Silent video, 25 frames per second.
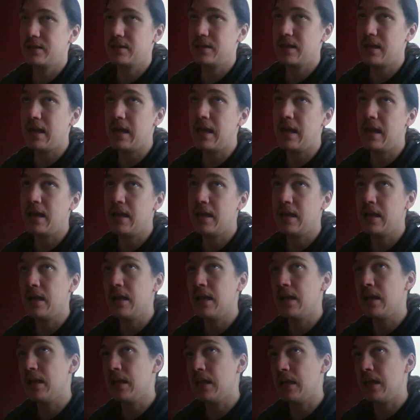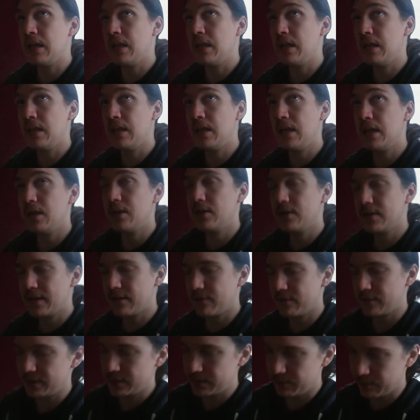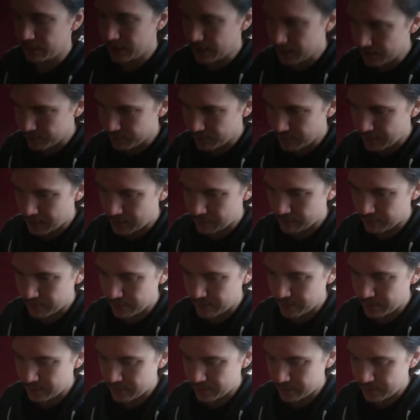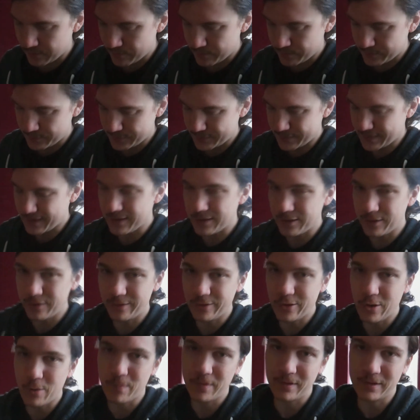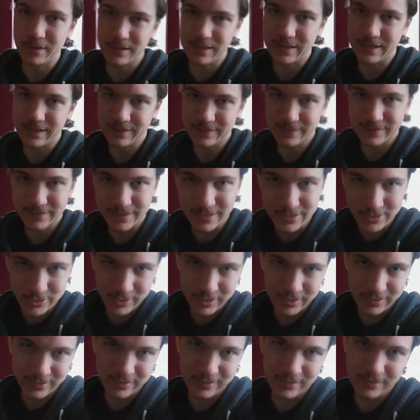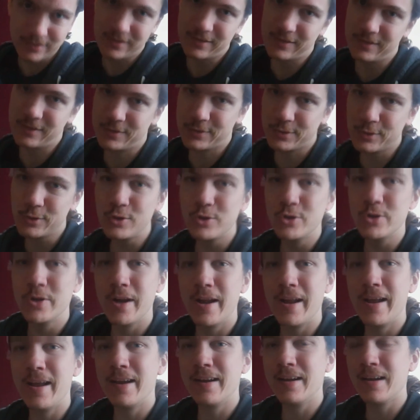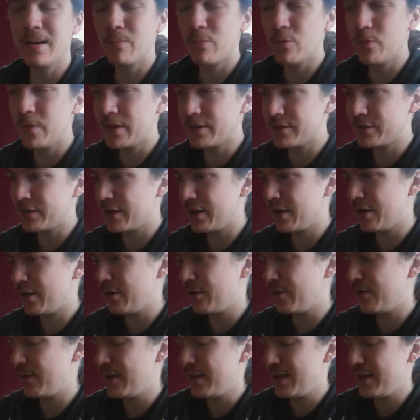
I was having some gut problems. I nearly opened the incision to the surgery I had a couple weeks ago.